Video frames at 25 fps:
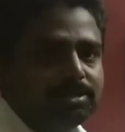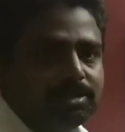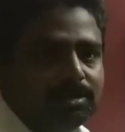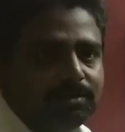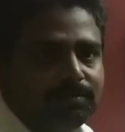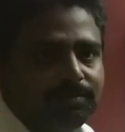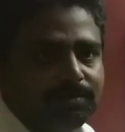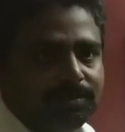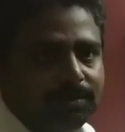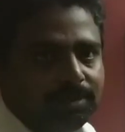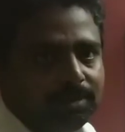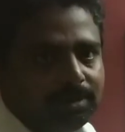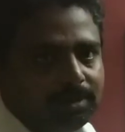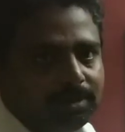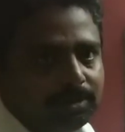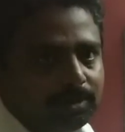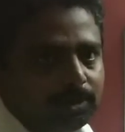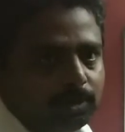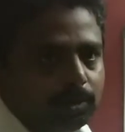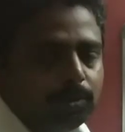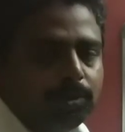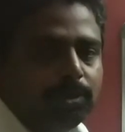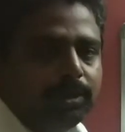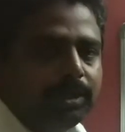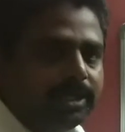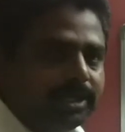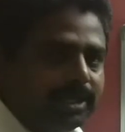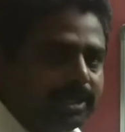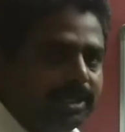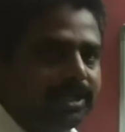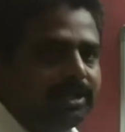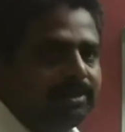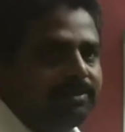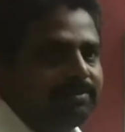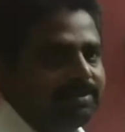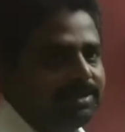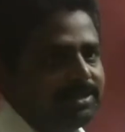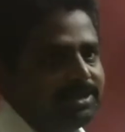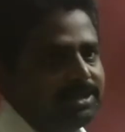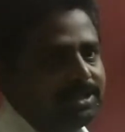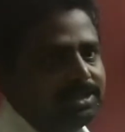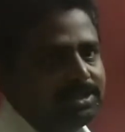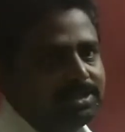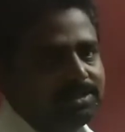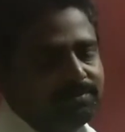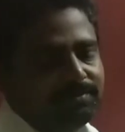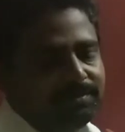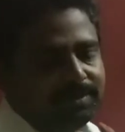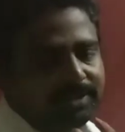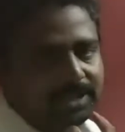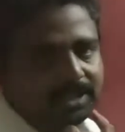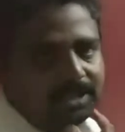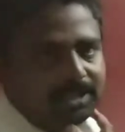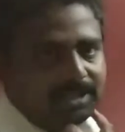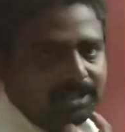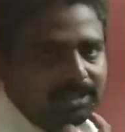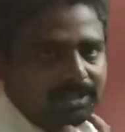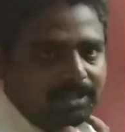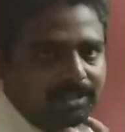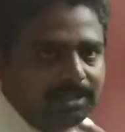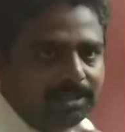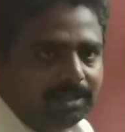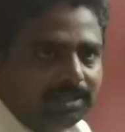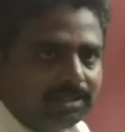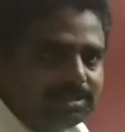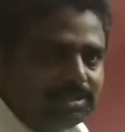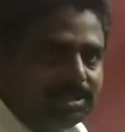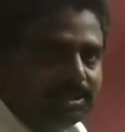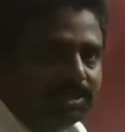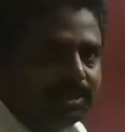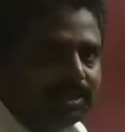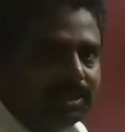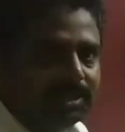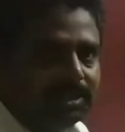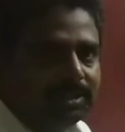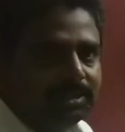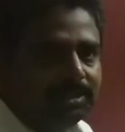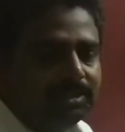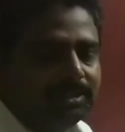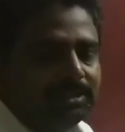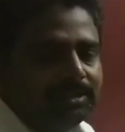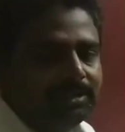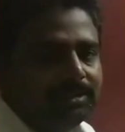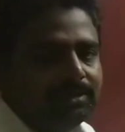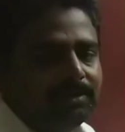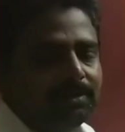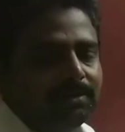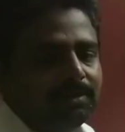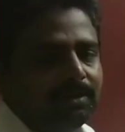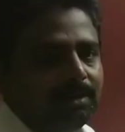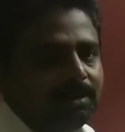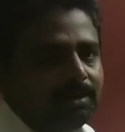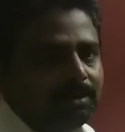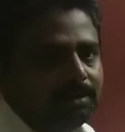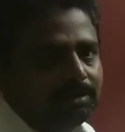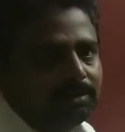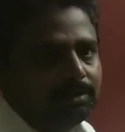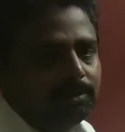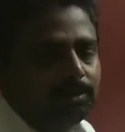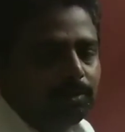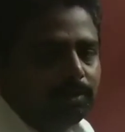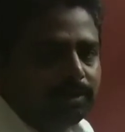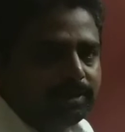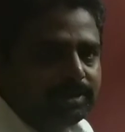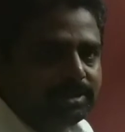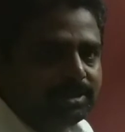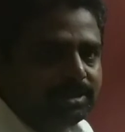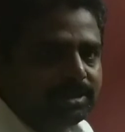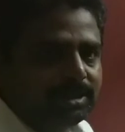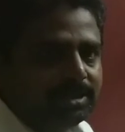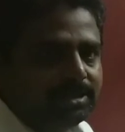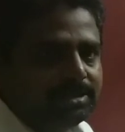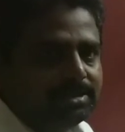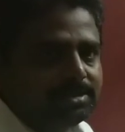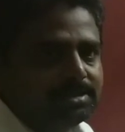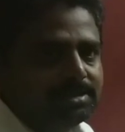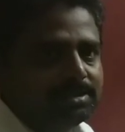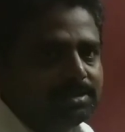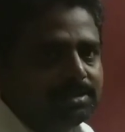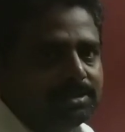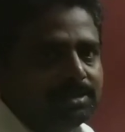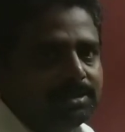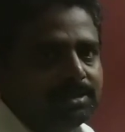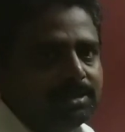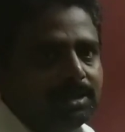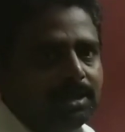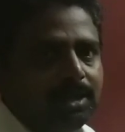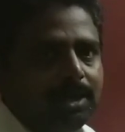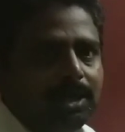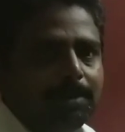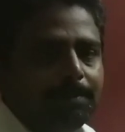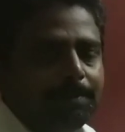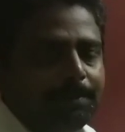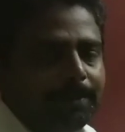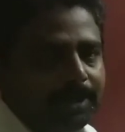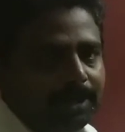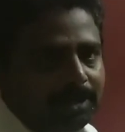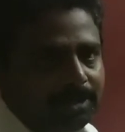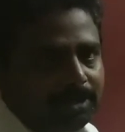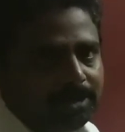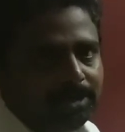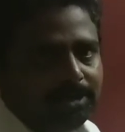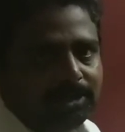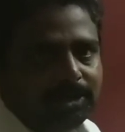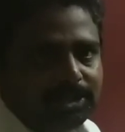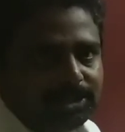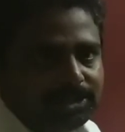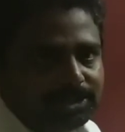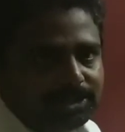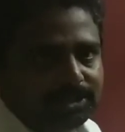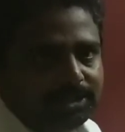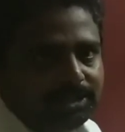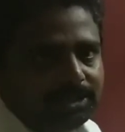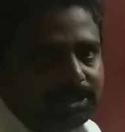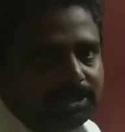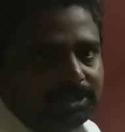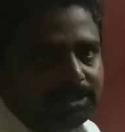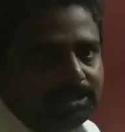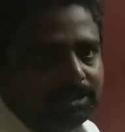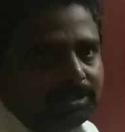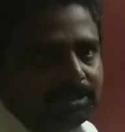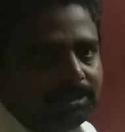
of two linear equations, whether they are intersecting or coincidence or parallel to each other.